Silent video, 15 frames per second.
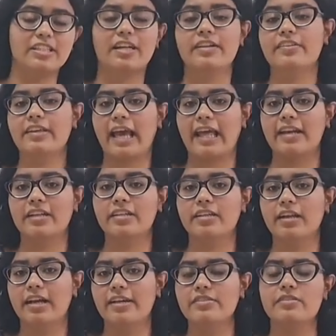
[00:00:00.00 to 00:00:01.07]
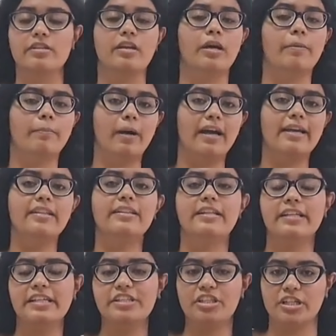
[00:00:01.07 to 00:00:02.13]
that is characterized by
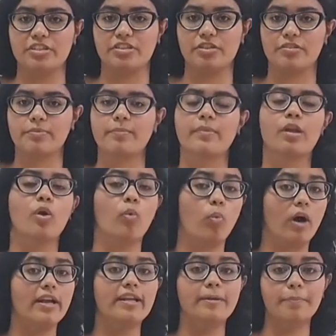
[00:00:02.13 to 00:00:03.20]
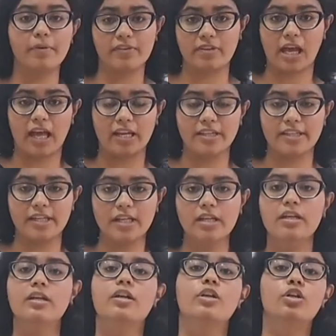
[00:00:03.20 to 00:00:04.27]
three changes. One in
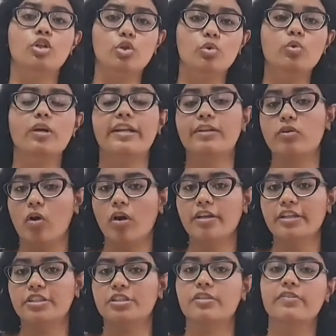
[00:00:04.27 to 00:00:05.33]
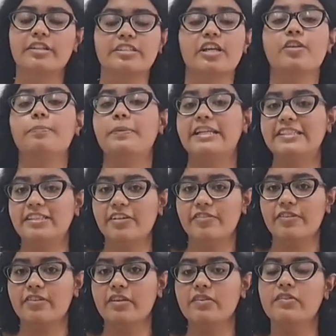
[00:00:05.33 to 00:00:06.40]
personality, two in cognition such as speech
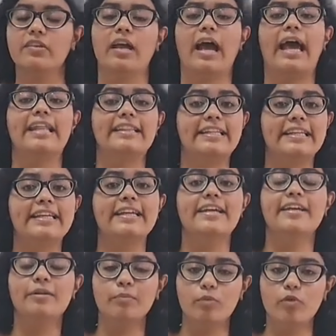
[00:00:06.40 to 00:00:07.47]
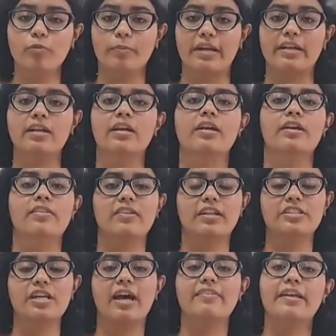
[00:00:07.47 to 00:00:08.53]
deficits and three in movement
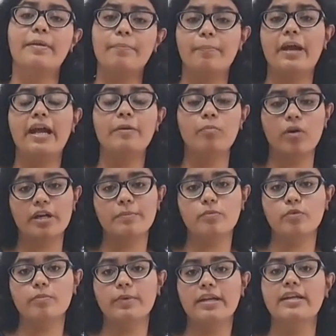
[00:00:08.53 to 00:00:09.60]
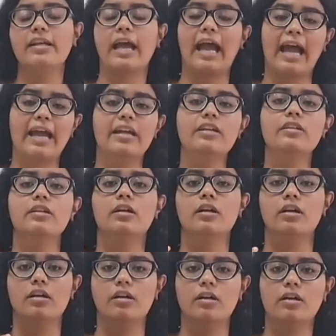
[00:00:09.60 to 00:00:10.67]
such as impaired body movement and
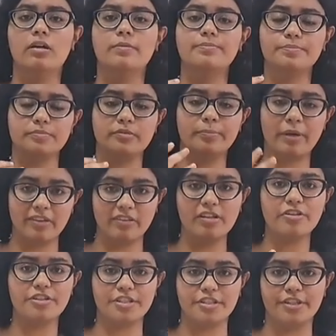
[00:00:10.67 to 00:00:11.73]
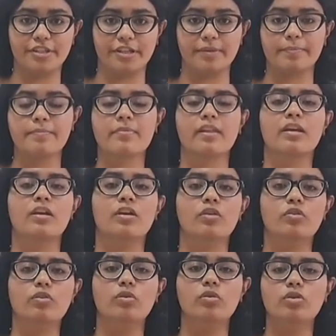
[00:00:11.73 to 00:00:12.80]
um, muscle rigidity.
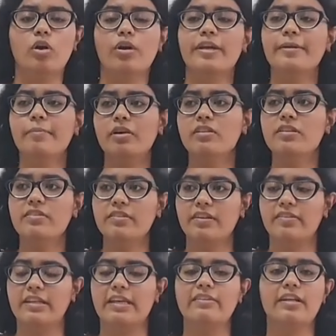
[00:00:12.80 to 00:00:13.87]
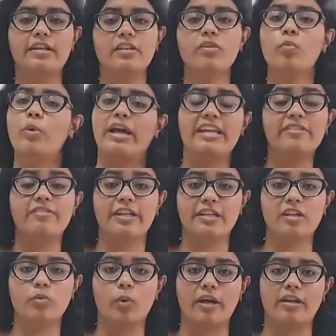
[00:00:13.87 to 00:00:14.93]
So talking about this disease, it is a very
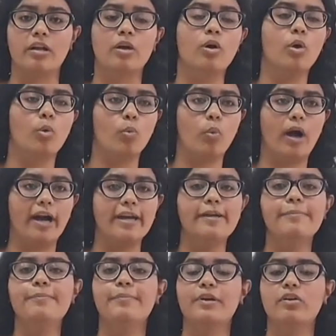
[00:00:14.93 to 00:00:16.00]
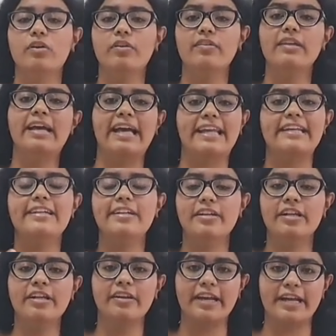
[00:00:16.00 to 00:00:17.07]
fatal one. Why? Because the
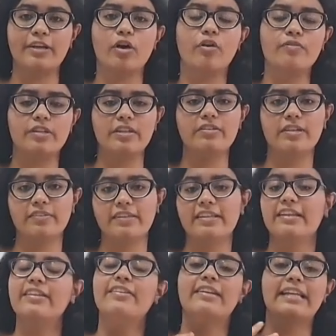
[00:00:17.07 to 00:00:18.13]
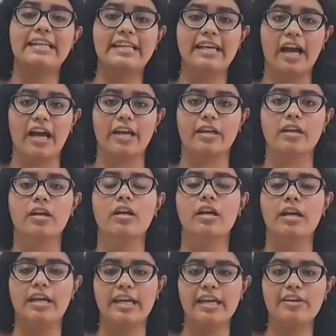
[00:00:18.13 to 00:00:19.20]
hereditary rate of this disease is really high.
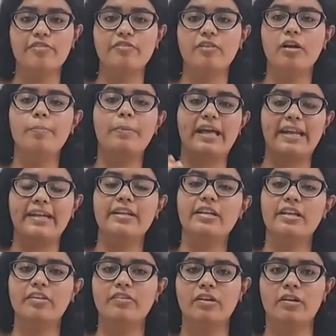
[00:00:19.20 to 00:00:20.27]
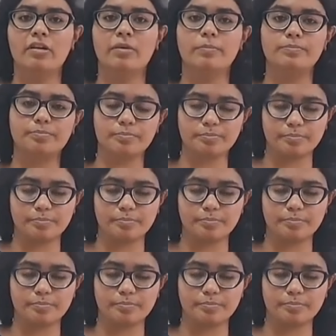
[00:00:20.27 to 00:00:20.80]
If a parent is um,